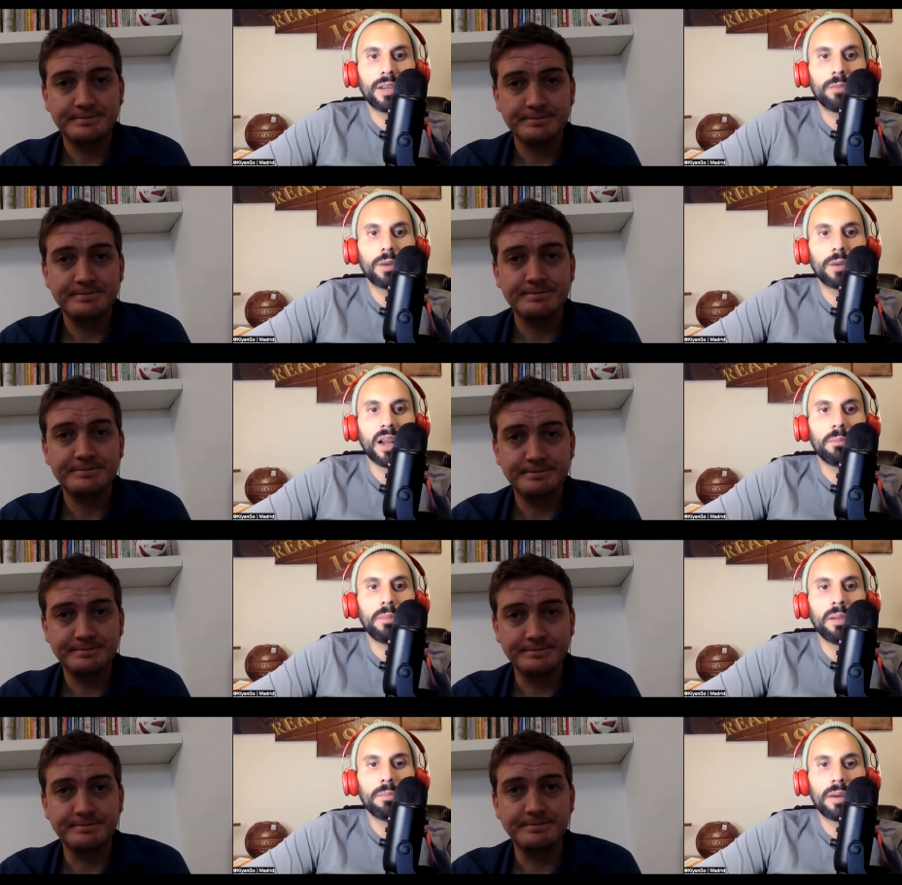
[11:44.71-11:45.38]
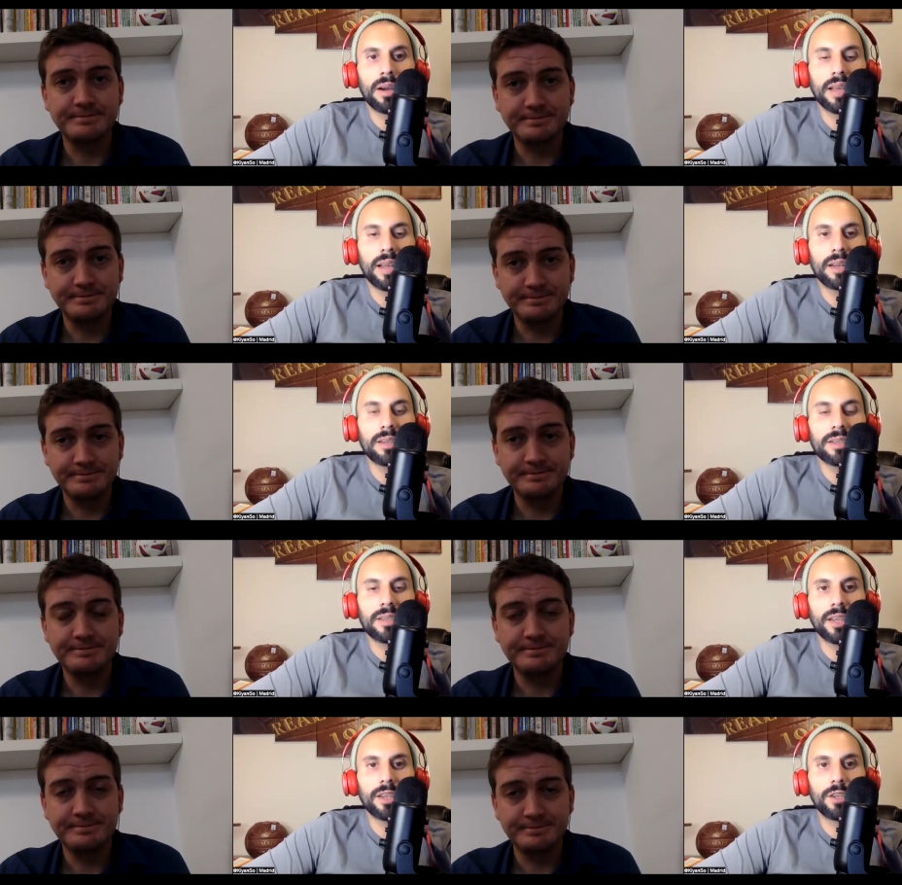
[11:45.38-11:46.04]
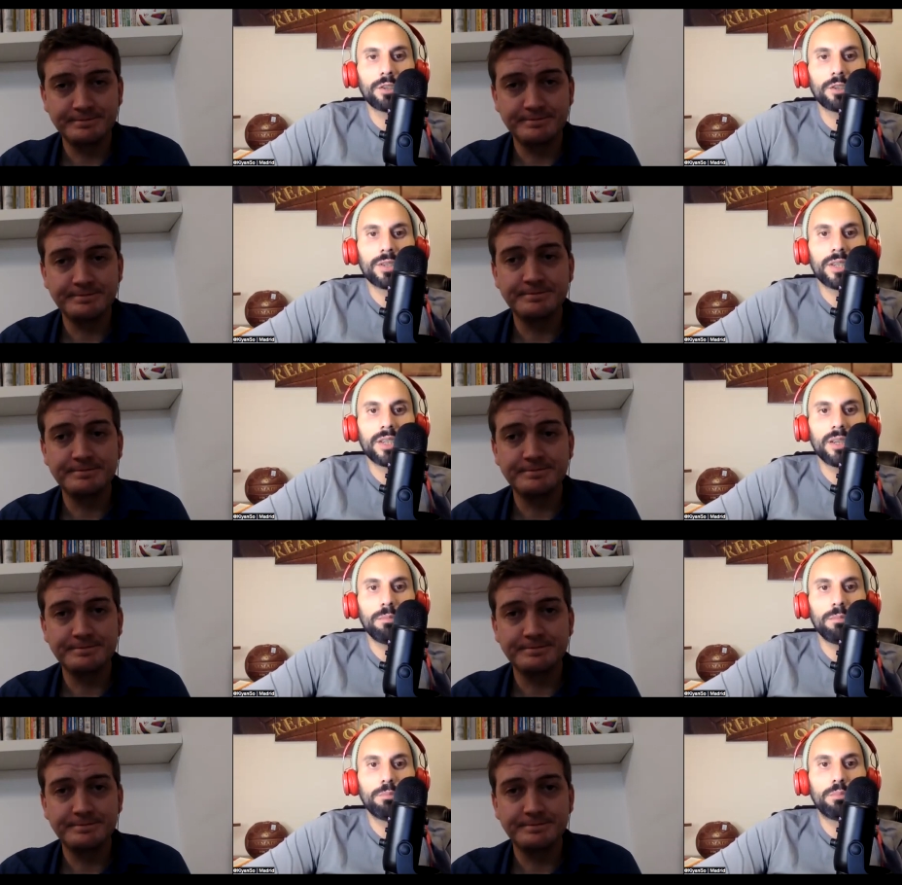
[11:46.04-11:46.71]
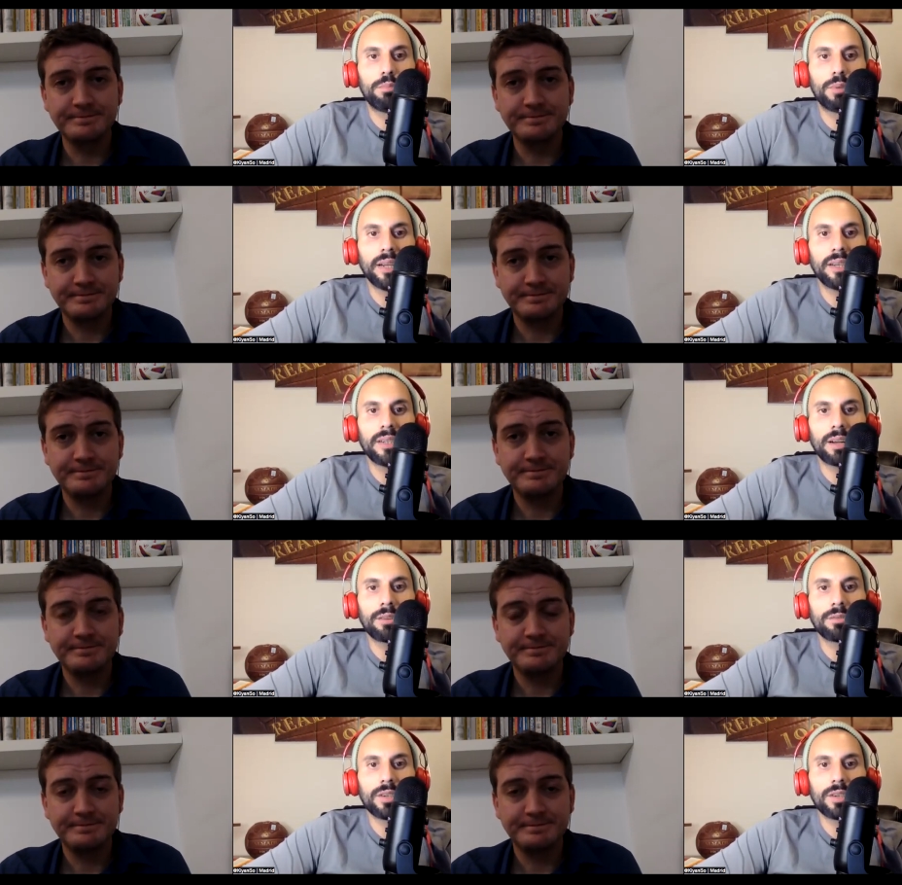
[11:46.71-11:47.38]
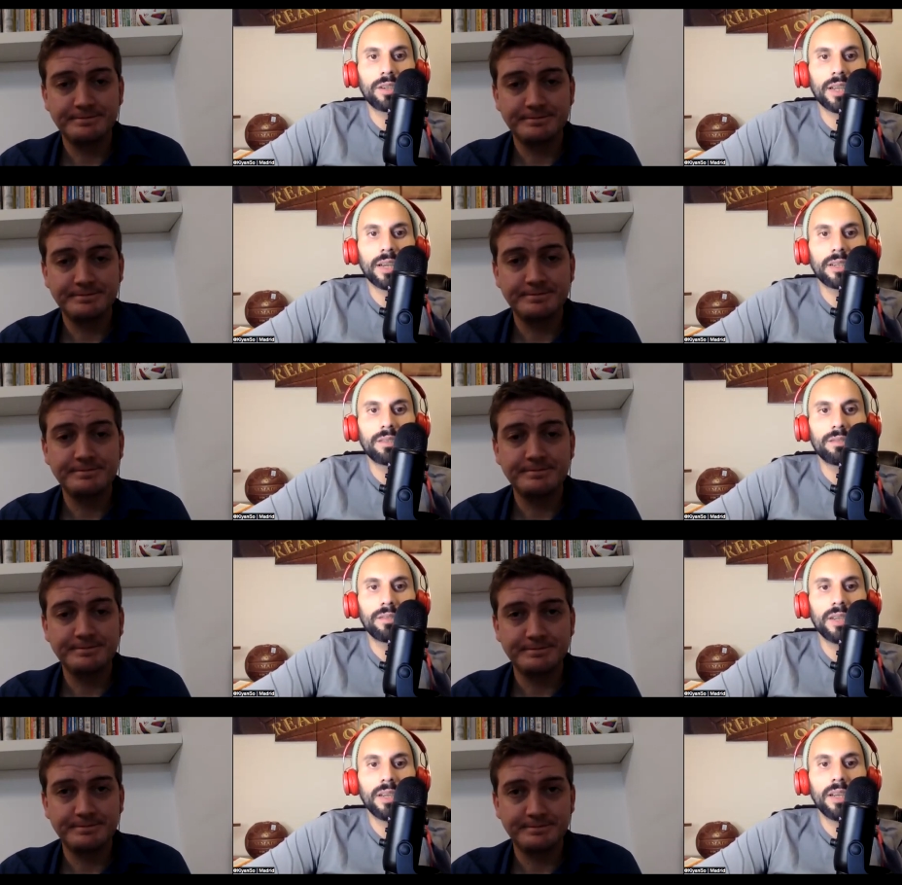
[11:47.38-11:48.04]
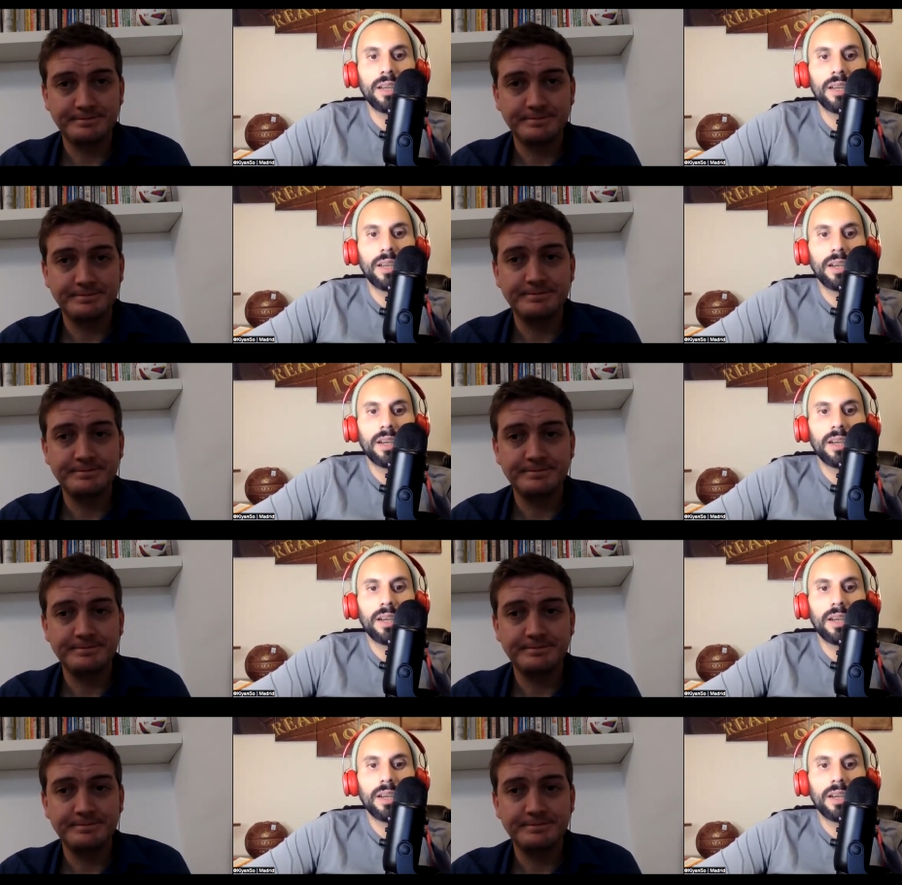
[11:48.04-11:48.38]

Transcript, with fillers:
Speaker 1: And what I hmm. mean by that is like you'll see breakdowns collectively,